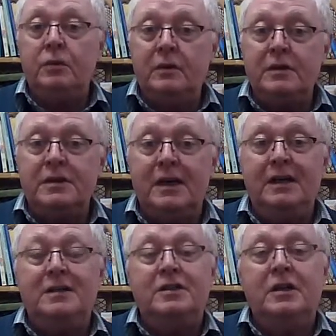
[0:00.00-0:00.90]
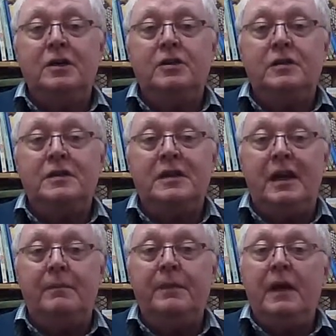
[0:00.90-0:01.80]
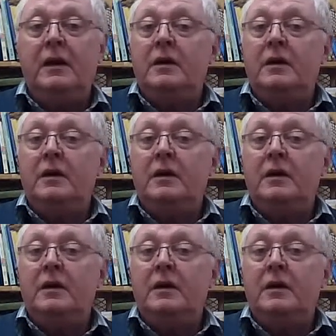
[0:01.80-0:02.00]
you are entitled to the same